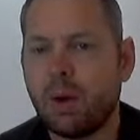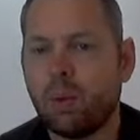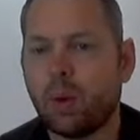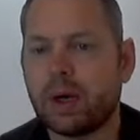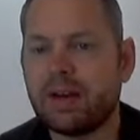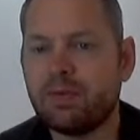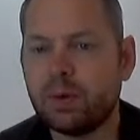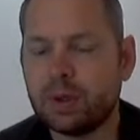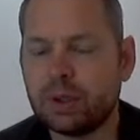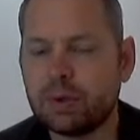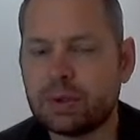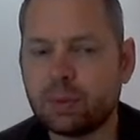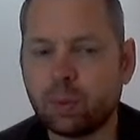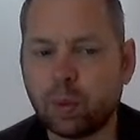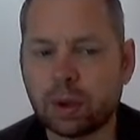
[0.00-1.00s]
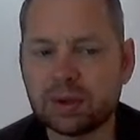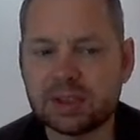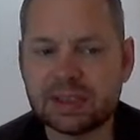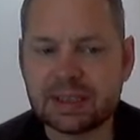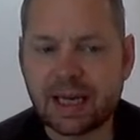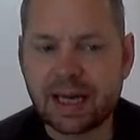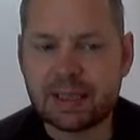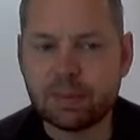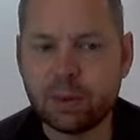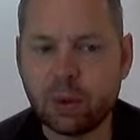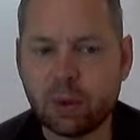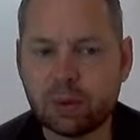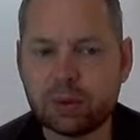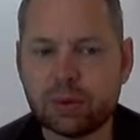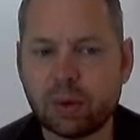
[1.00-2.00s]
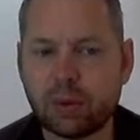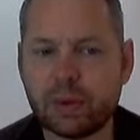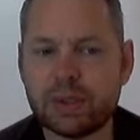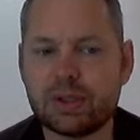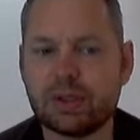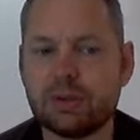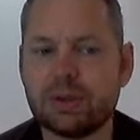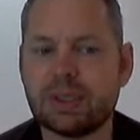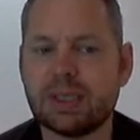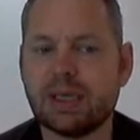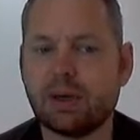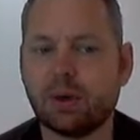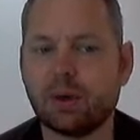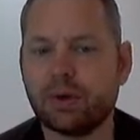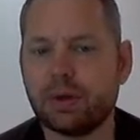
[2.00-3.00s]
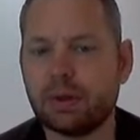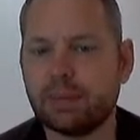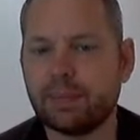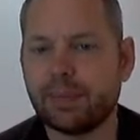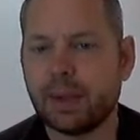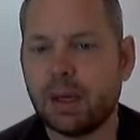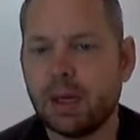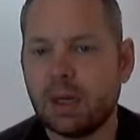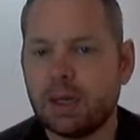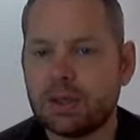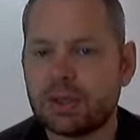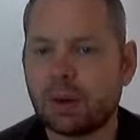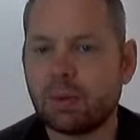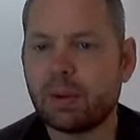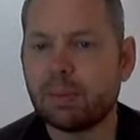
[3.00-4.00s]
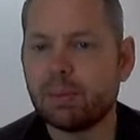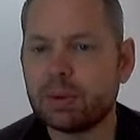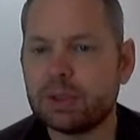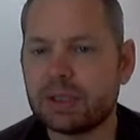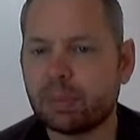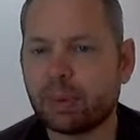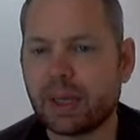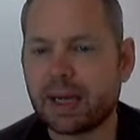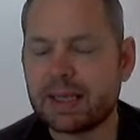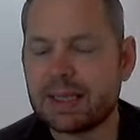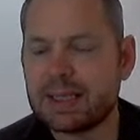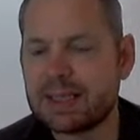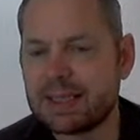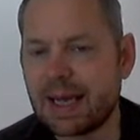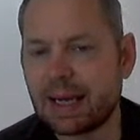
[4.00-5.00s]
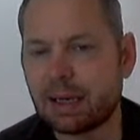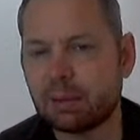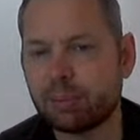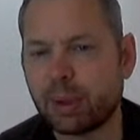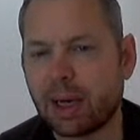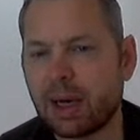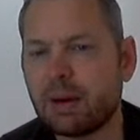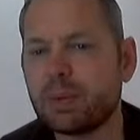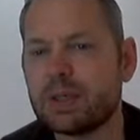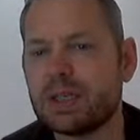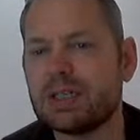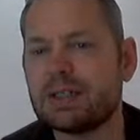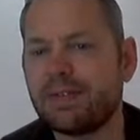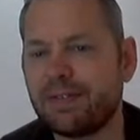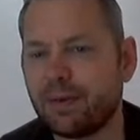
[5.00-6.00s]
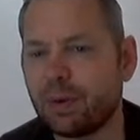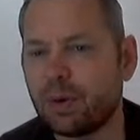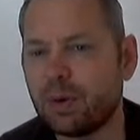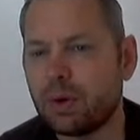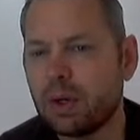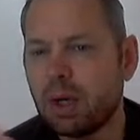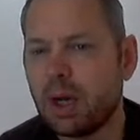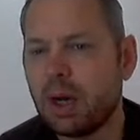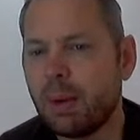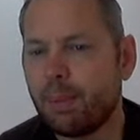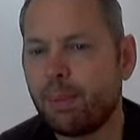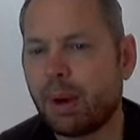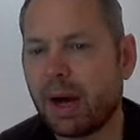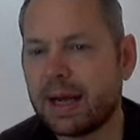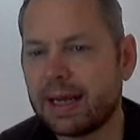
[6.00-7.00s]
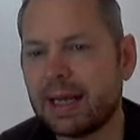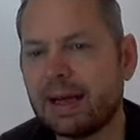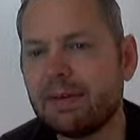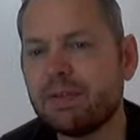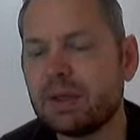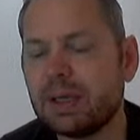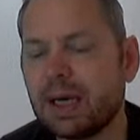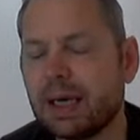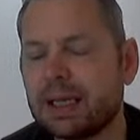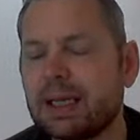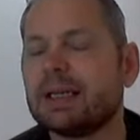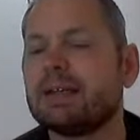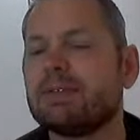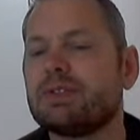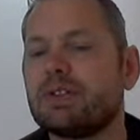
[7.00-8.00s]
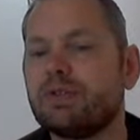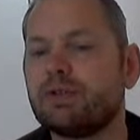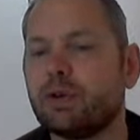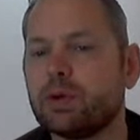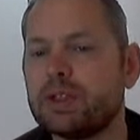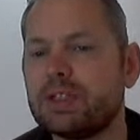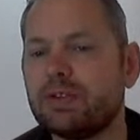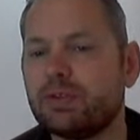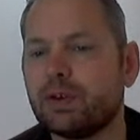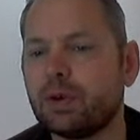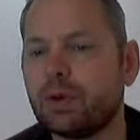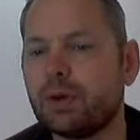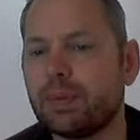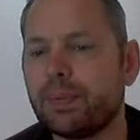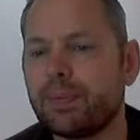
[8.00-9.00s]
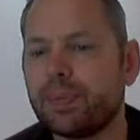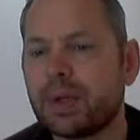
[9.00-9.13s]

Whatever we do to one side, we always do to the other. So we multiply the second part, which is 4, by 11, and that gives us 44.